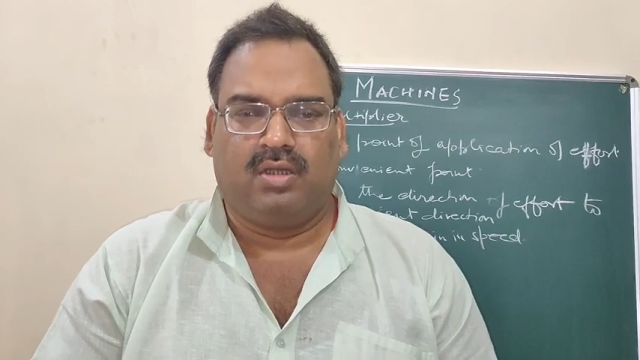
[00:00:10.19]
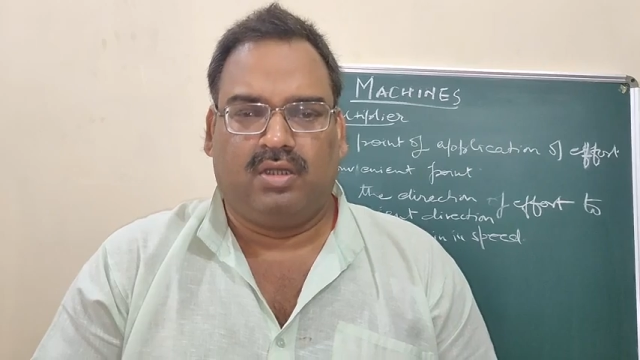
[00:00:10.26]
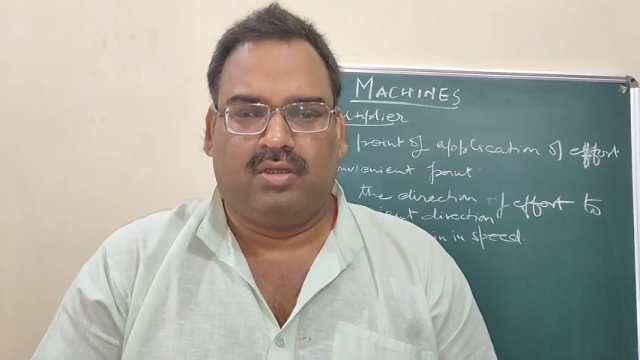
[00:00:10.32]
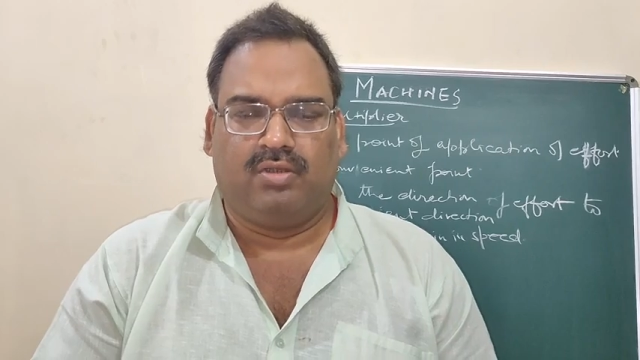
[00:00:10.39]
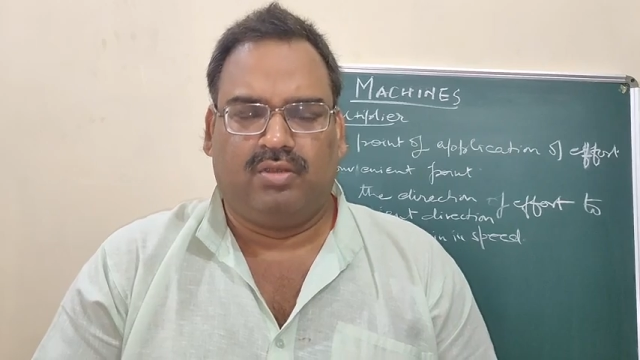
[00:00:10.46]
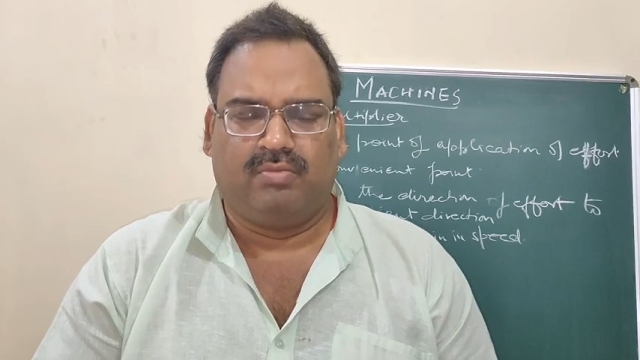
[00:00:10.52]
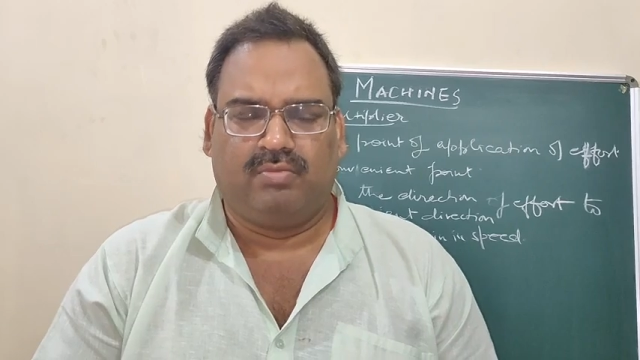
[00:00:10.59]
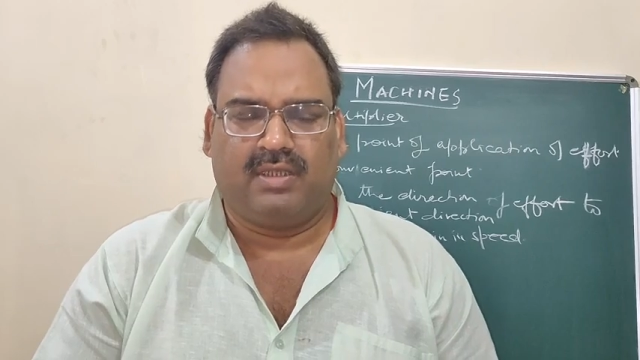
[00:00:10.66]

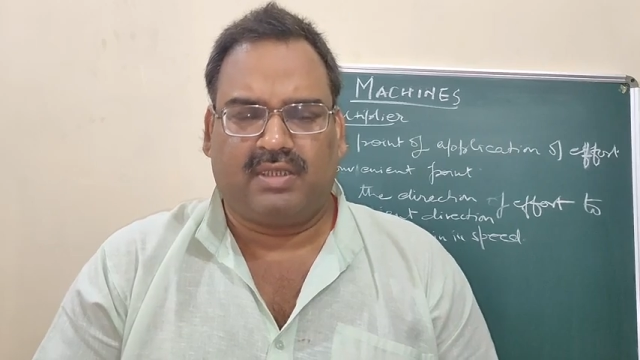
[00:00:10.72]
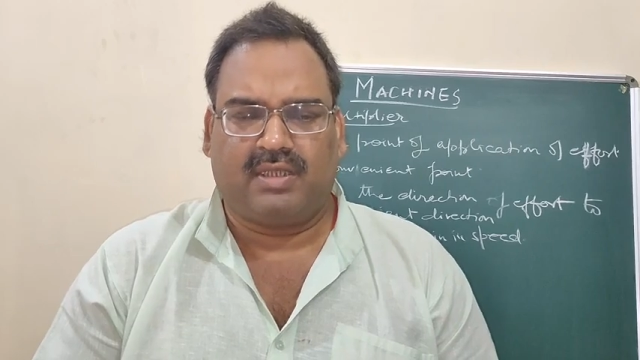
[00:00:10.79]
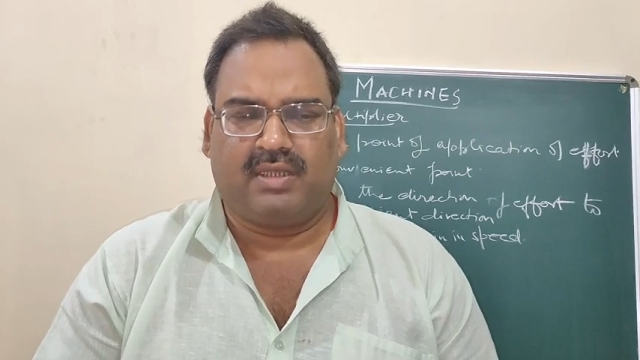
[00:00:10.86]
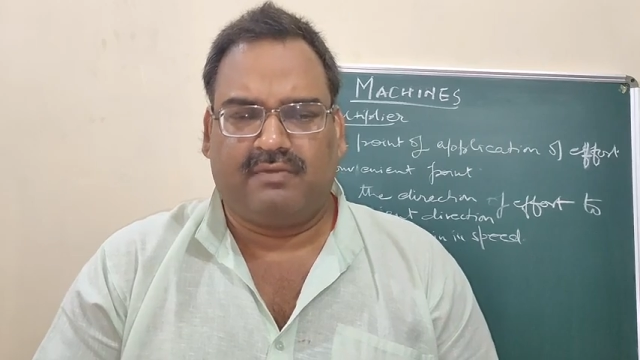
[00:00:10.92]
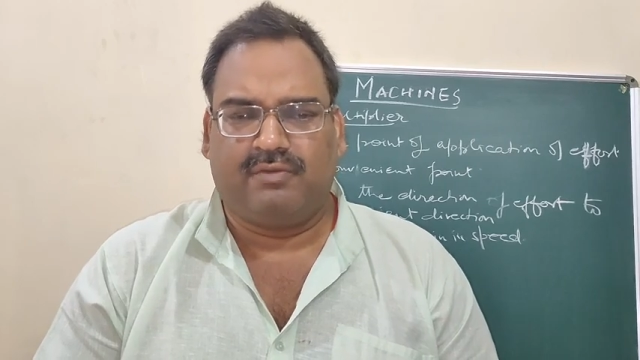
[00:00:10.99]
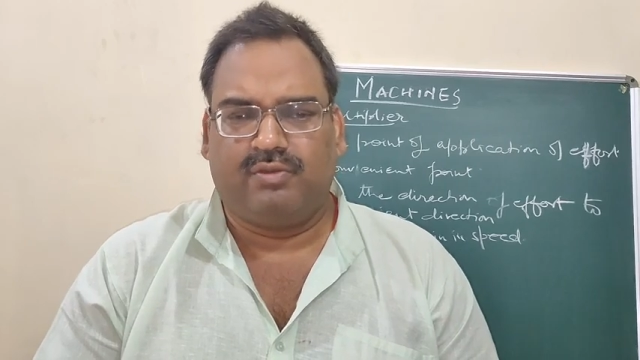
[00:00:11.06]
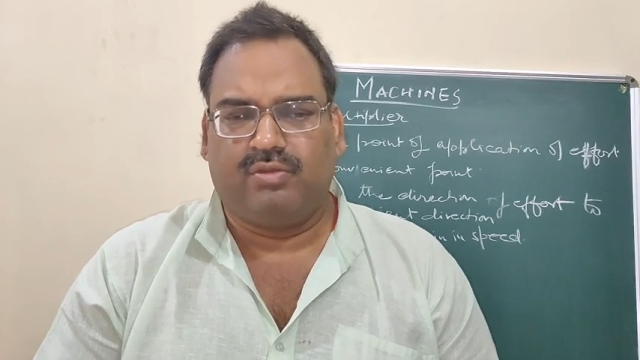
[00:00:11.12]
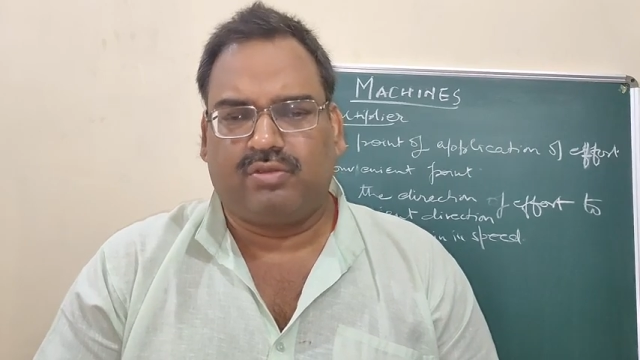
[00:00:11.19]
You must
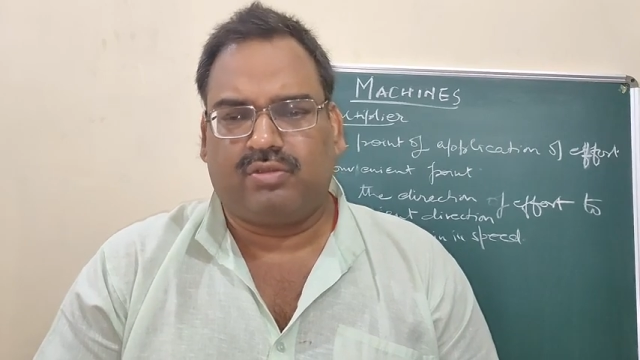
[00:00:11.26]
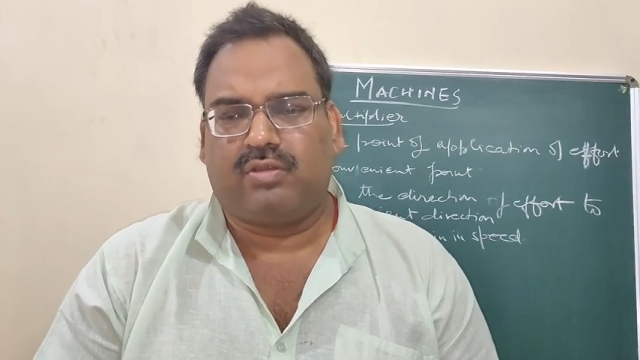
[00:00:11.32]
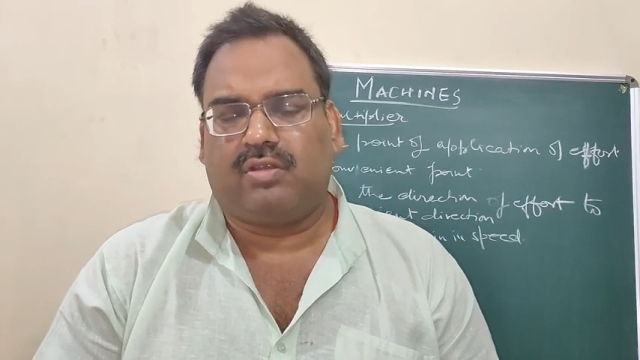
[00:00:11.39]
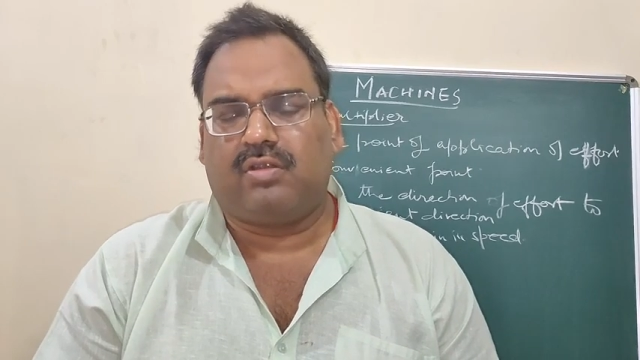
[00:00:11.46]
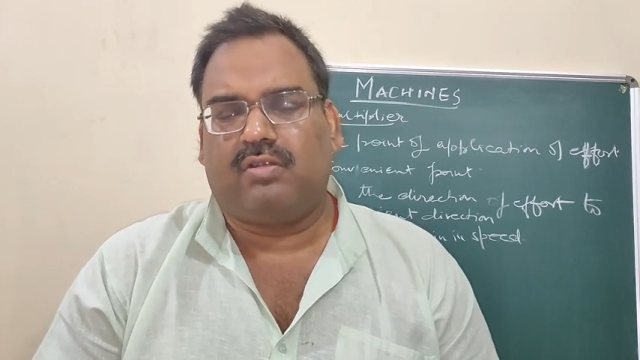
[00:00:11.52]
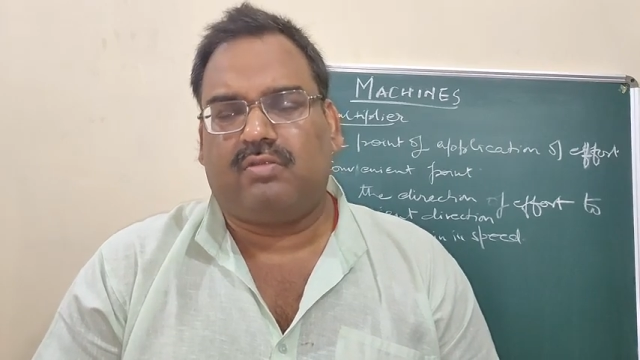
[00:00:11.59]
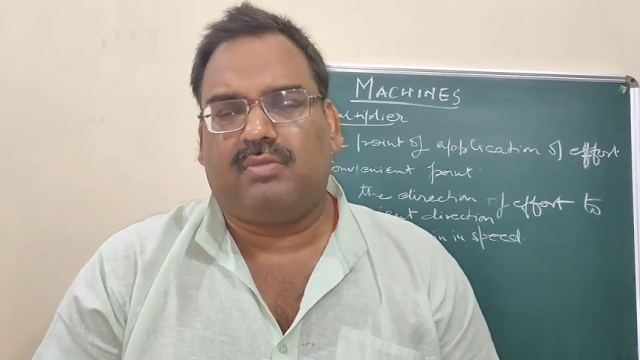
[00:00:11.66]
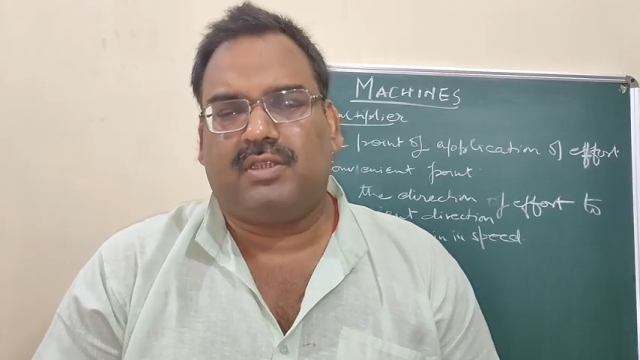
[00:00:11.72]
have used a lot
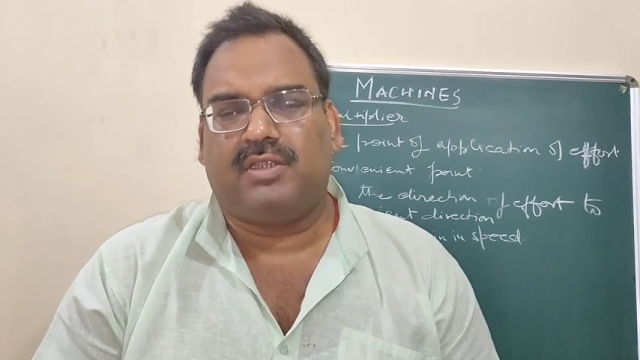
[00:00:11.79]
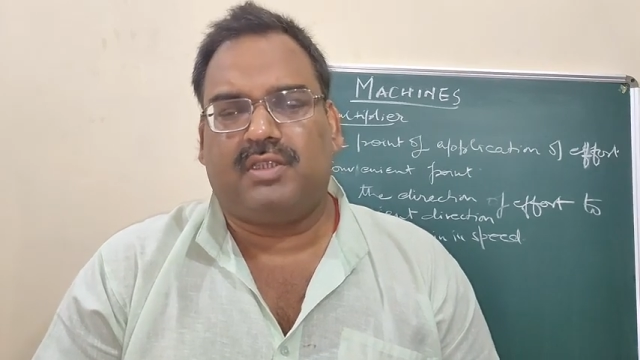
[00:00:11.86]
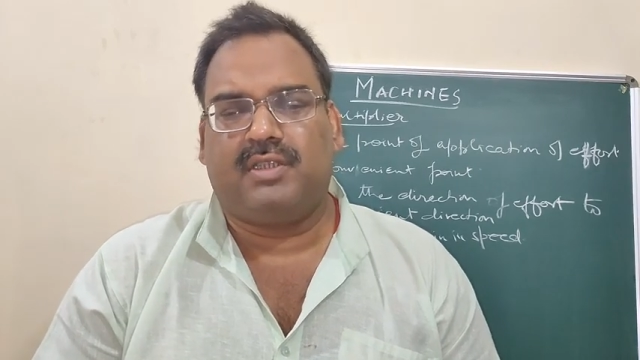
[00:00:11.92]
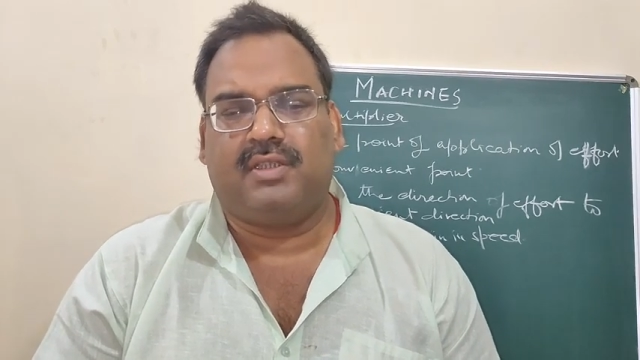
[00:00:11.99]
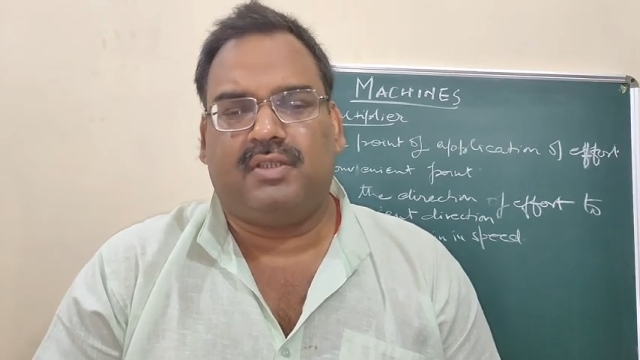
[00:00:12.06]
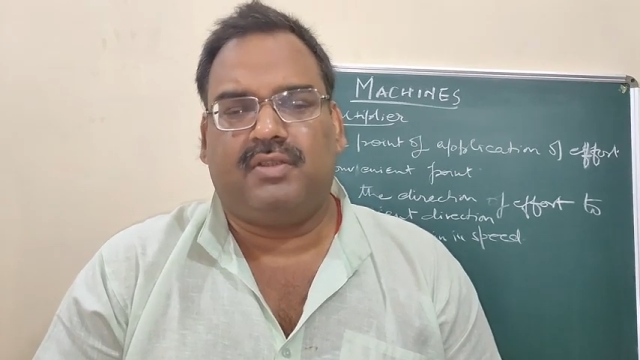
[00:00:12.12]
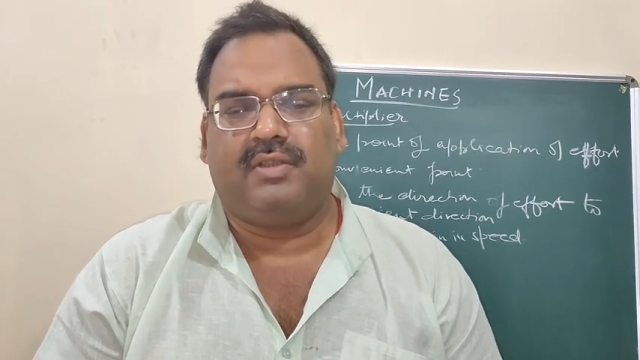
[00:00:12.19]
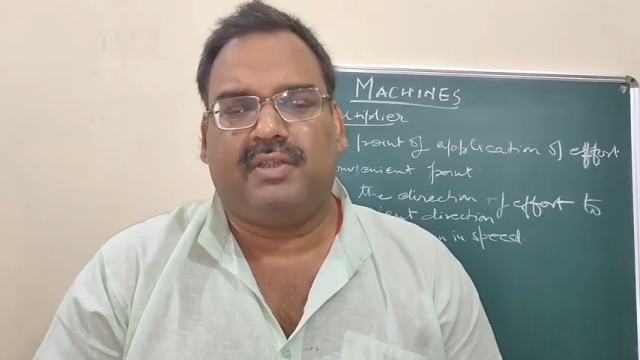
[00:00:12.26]
of machine
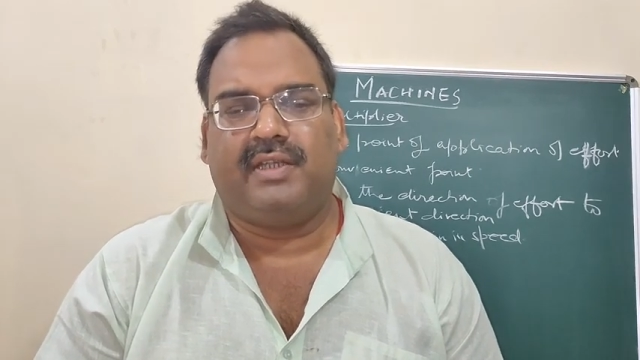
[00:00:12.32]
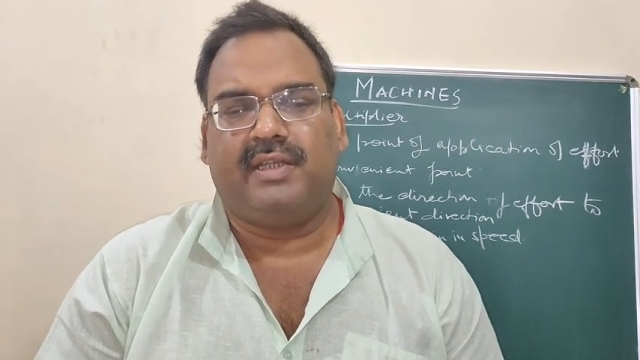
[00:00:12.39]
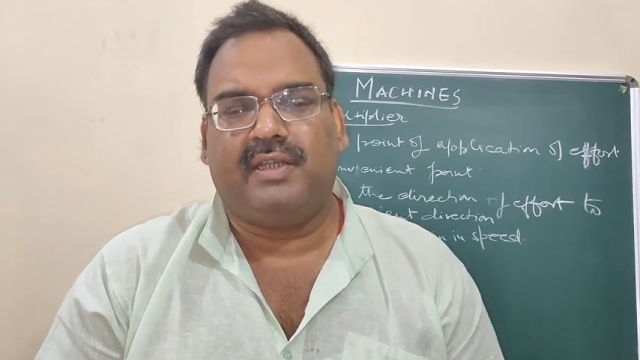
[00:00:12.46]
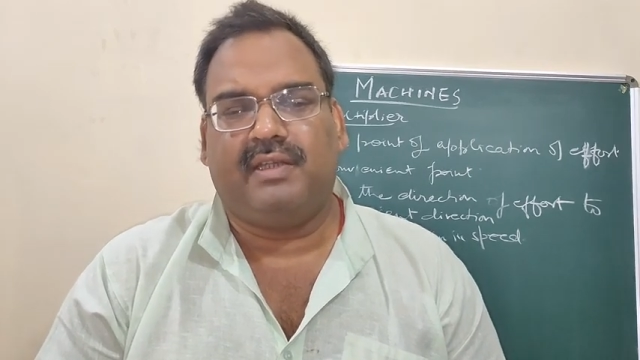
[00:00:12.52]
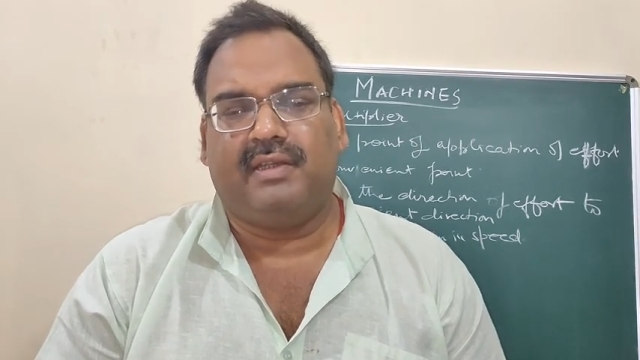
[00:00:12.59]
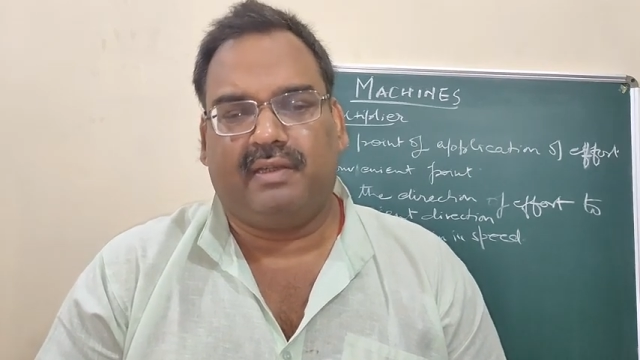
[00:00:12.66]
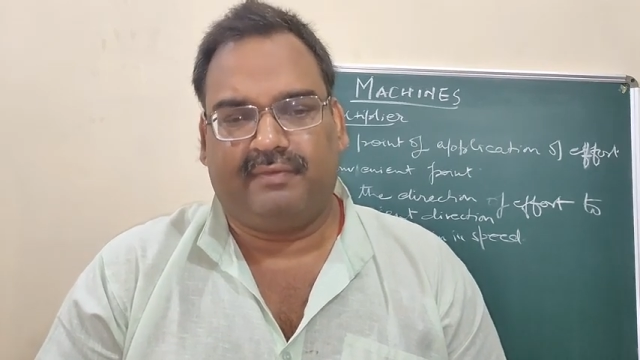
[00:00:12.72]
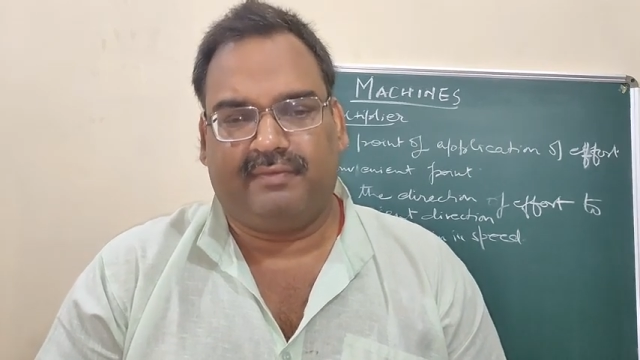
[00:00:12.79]
in your
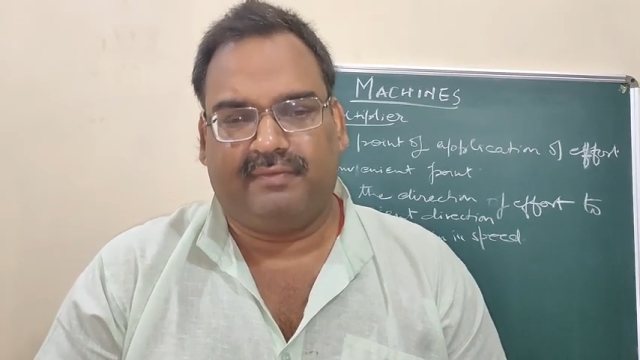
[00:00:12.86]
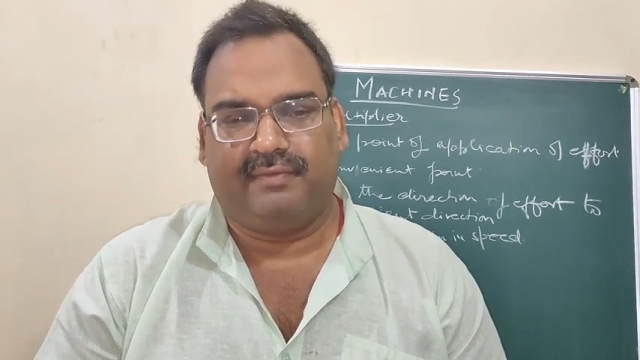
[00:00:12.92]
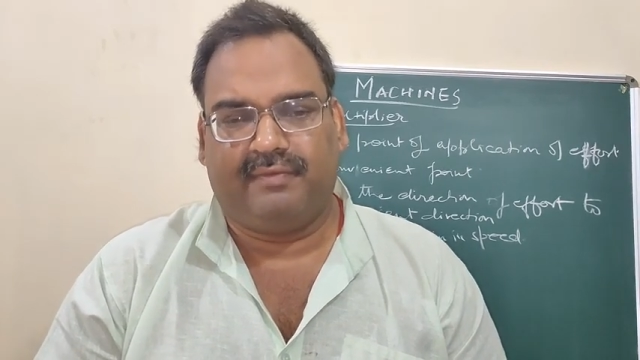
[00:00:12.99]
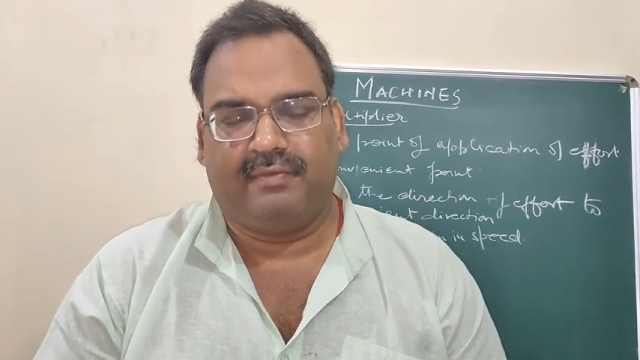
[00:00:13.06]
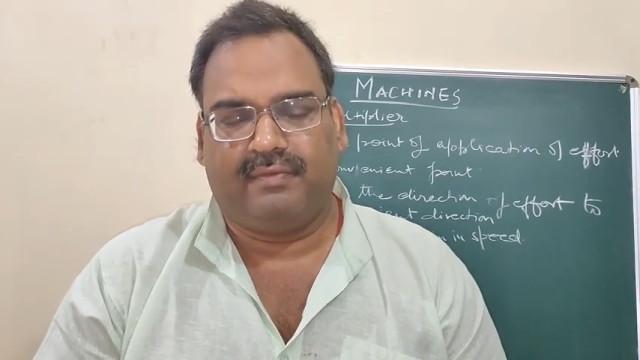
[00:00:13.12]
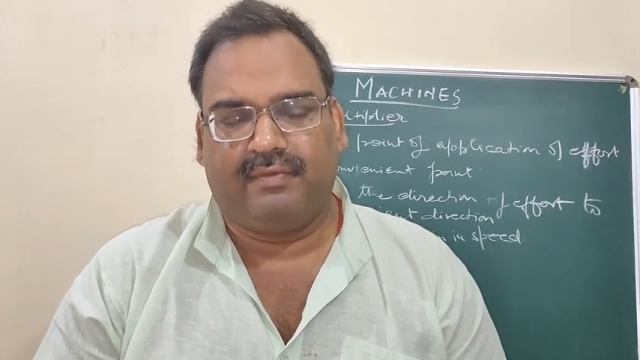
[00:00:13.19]
daily life,